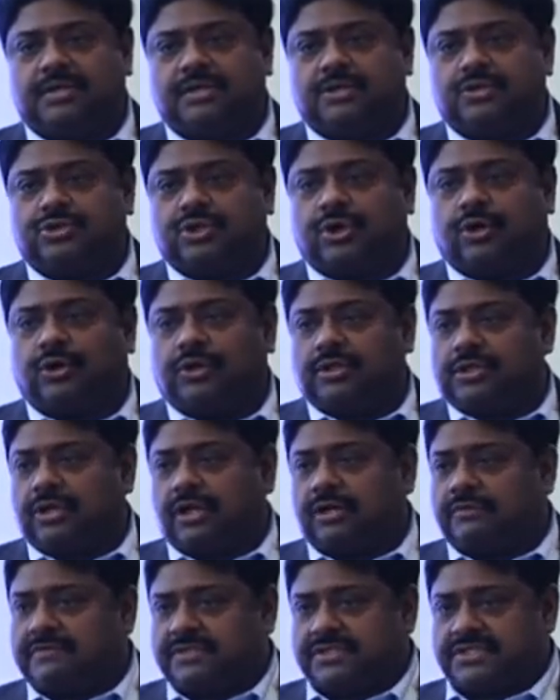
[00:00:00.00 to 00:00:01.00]
So a
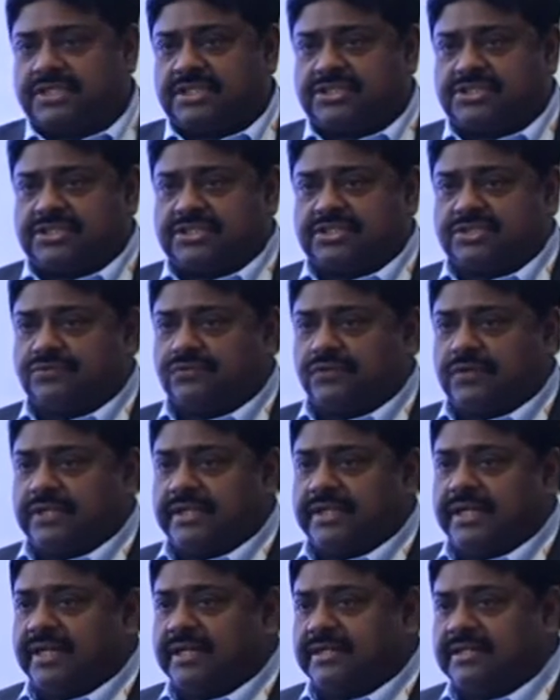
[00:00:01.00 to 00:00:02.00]
lot of discussions were
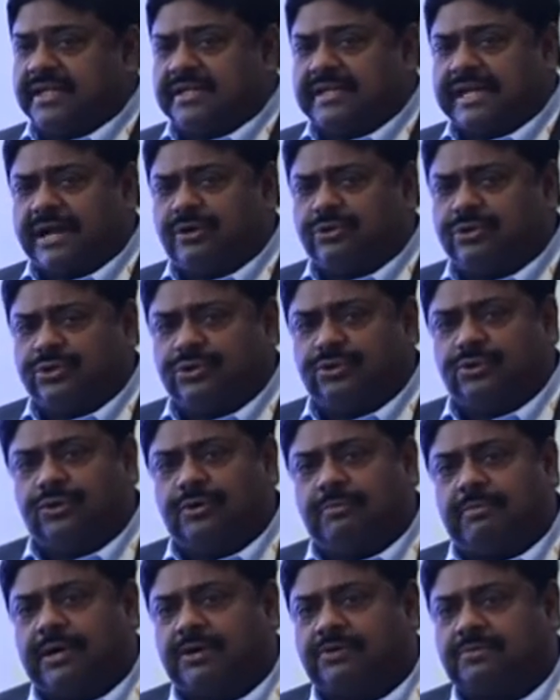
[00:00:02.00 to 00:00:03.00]
there that how do you
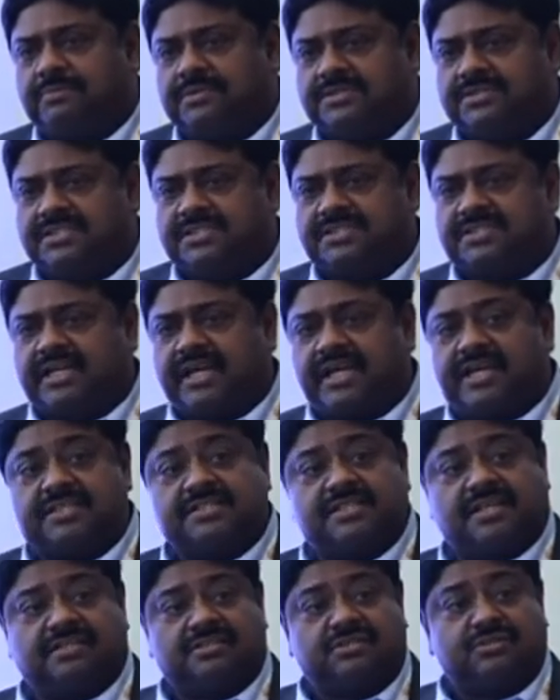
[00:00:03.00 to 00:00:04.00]
go about business
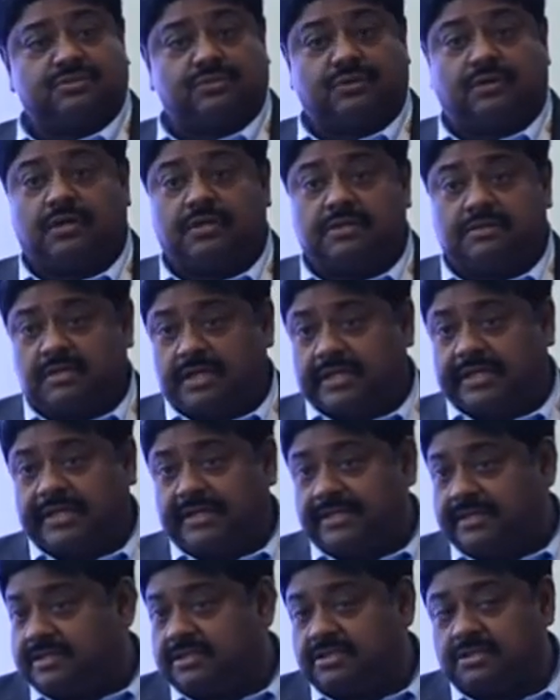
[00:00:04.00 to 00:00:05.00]
case and so on,
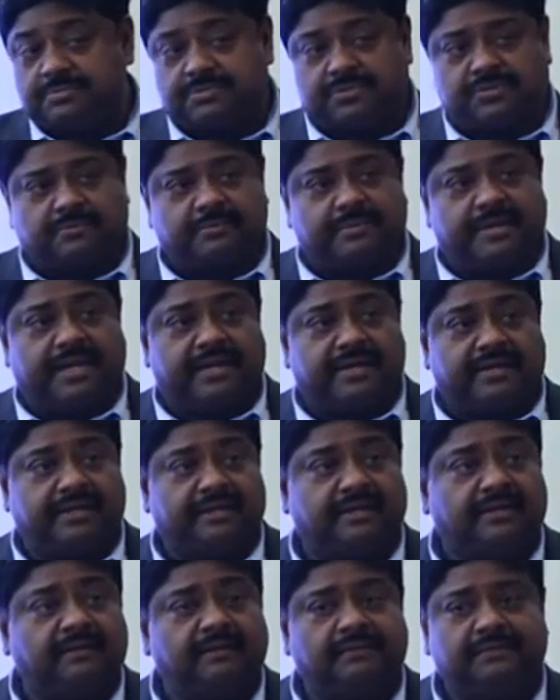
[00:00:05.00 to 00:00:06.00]
again, in terms of the
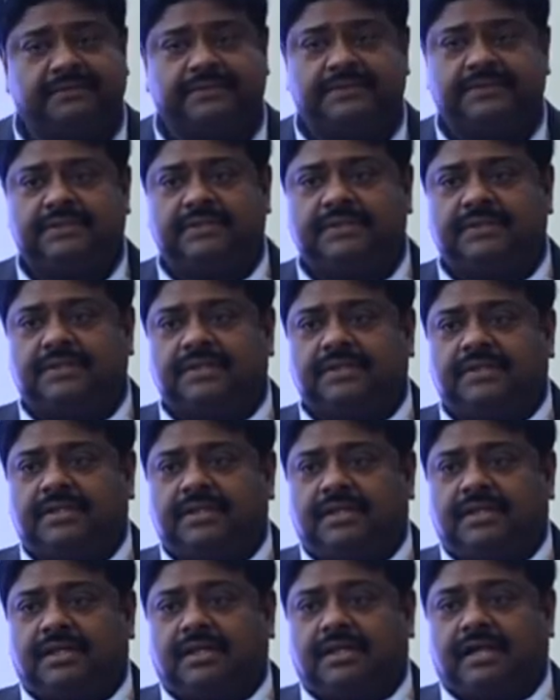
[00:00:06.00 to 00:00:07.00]
barrier.
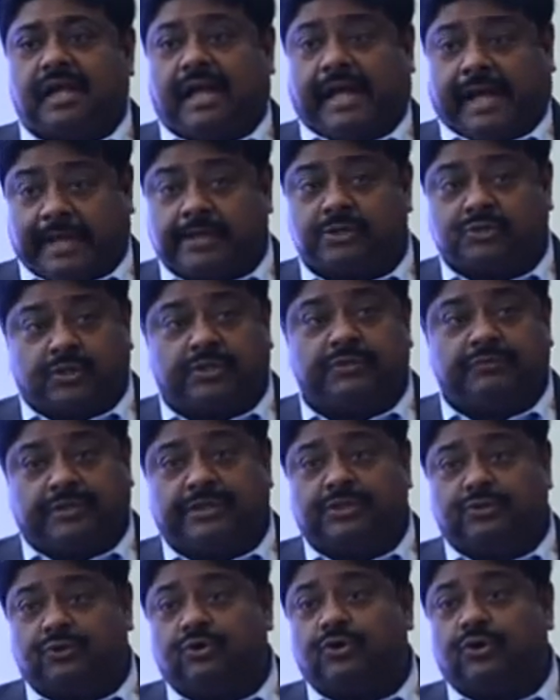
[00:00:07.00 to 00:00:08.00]
Actually,
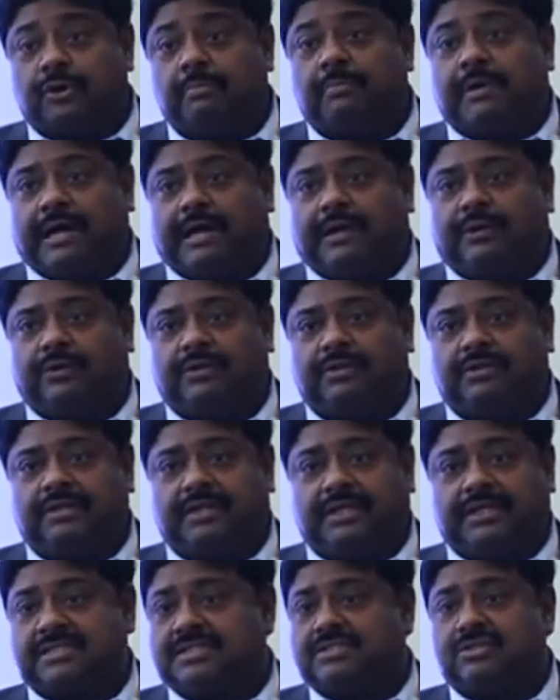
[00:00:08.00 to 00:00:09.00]
when you go
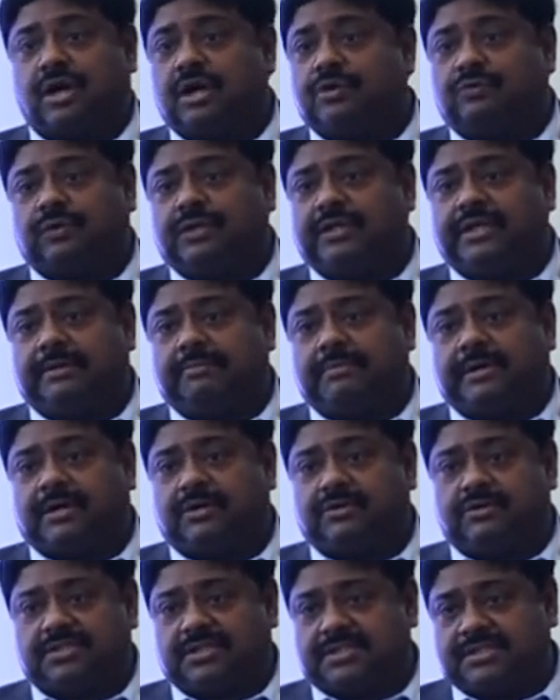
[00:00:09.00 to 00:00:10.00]
about, it's not only
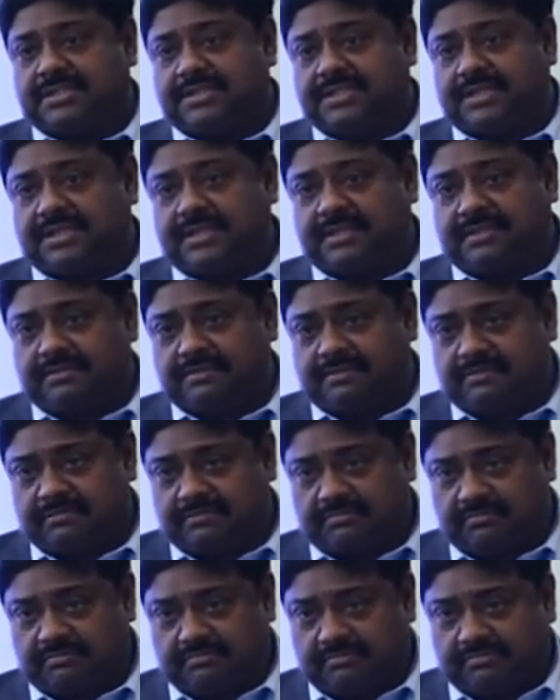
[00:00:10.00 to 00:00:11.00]
about just the,
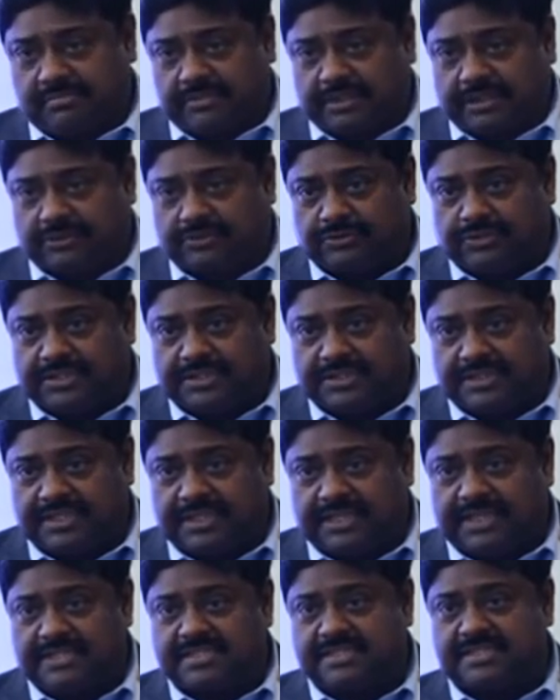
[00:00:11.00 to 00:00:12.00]
you know,
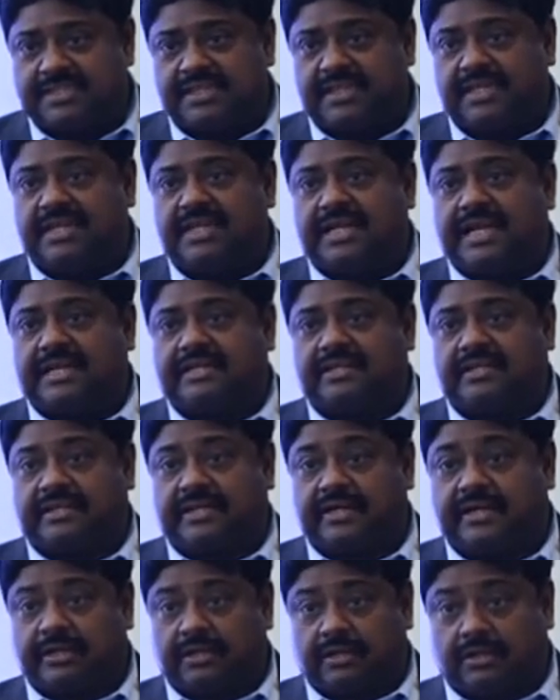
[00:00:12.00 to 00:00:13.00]
resiliency and the
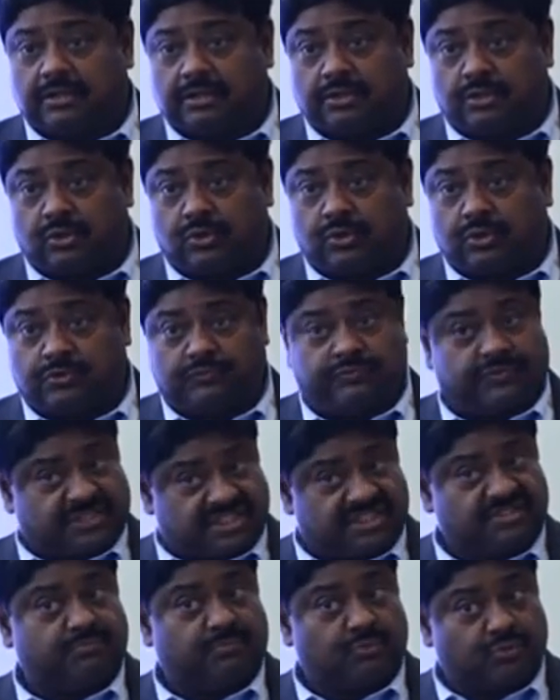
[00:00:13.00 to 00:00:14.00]
critical load, which
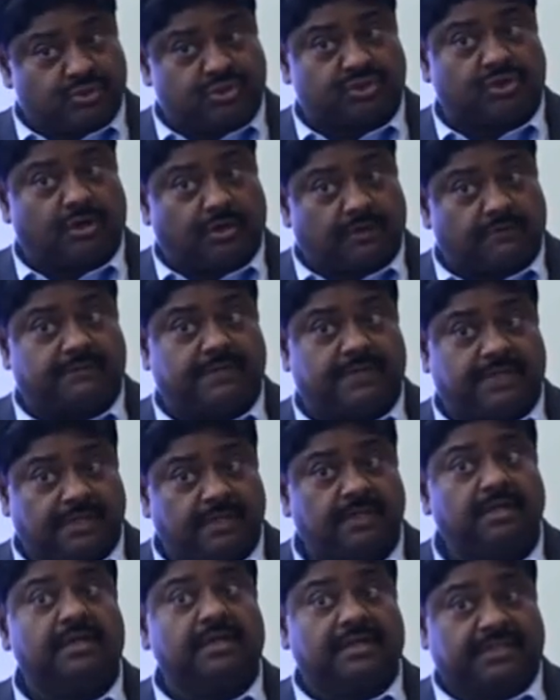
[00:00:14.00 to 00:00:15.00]
is most of
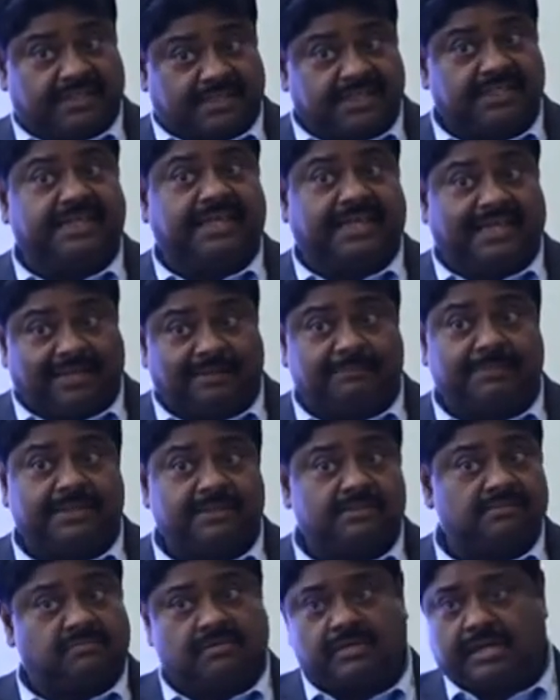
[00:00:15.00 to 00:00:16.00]
the key
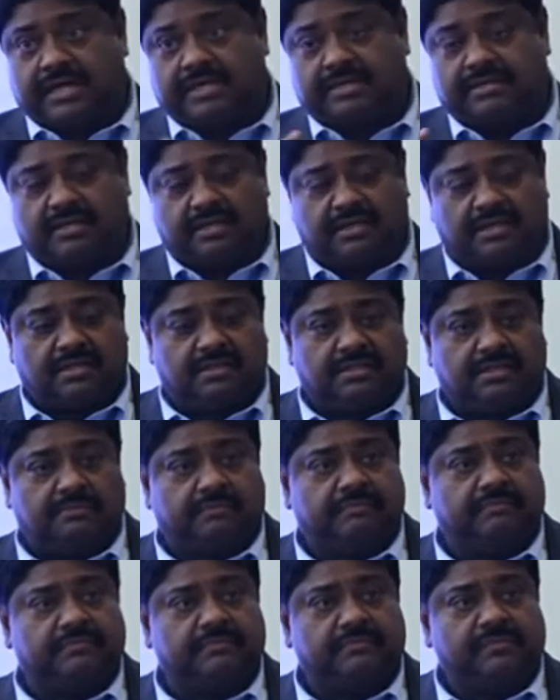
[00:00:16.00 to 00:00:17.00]
element, and
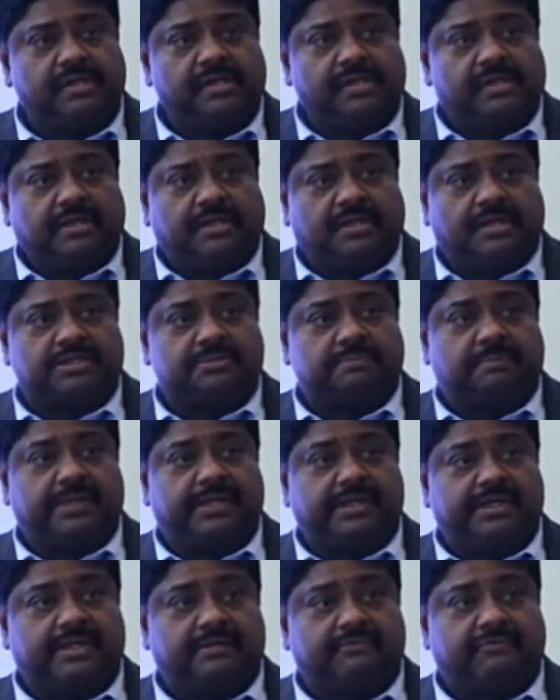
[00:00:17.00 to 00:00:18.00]
Arindam
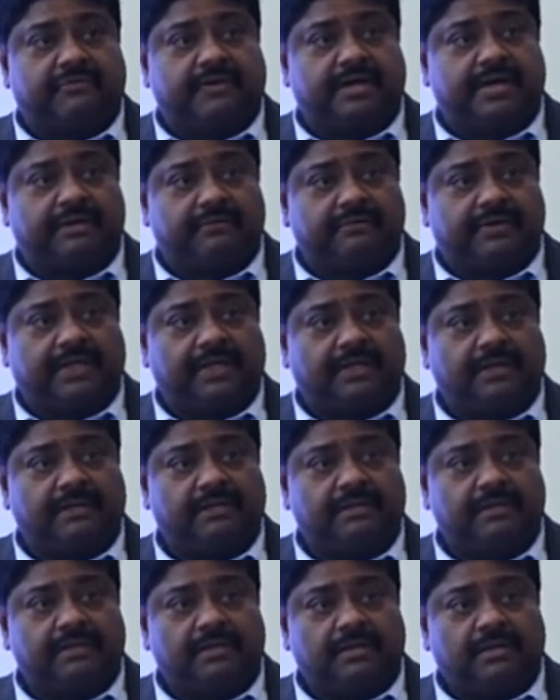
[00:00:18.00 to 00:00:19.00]
explained it very well.